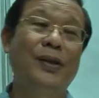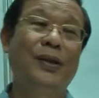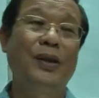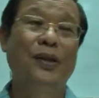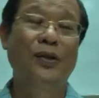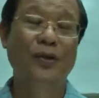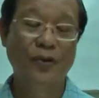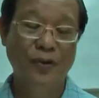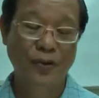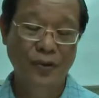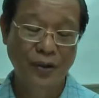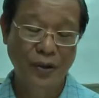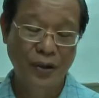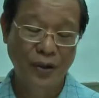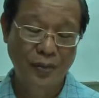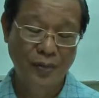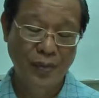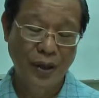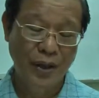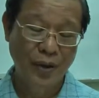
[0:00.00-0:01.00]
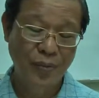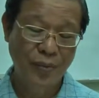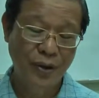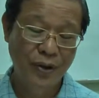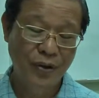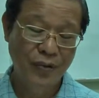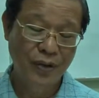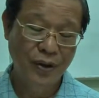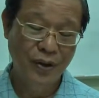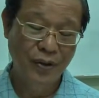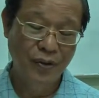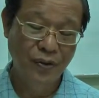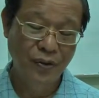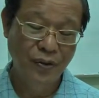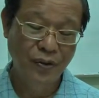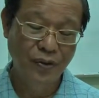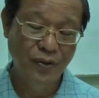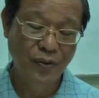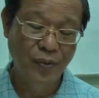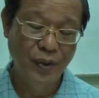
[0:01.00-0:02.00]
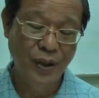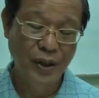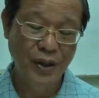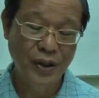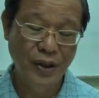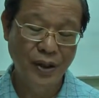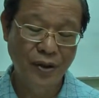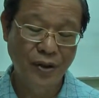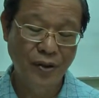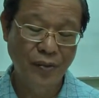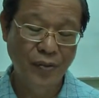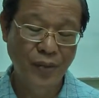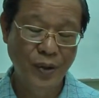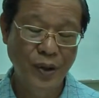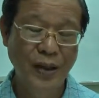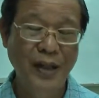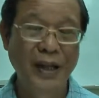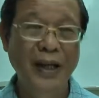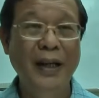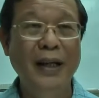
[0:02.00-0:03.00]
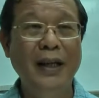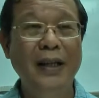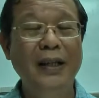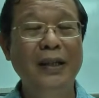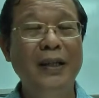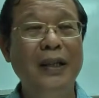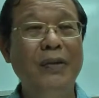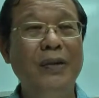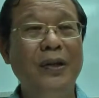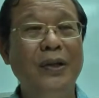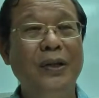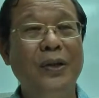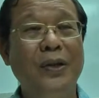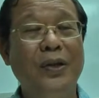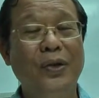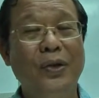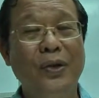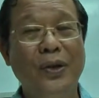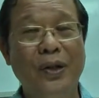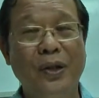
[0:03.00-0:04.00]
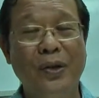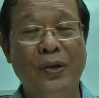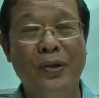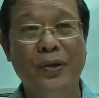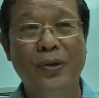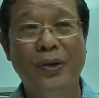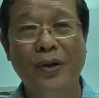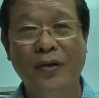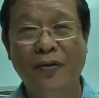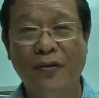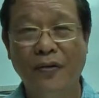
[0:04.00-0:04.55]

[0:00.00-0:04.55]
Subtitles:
the parable of the hoof prints are complete. In other words, he also includes the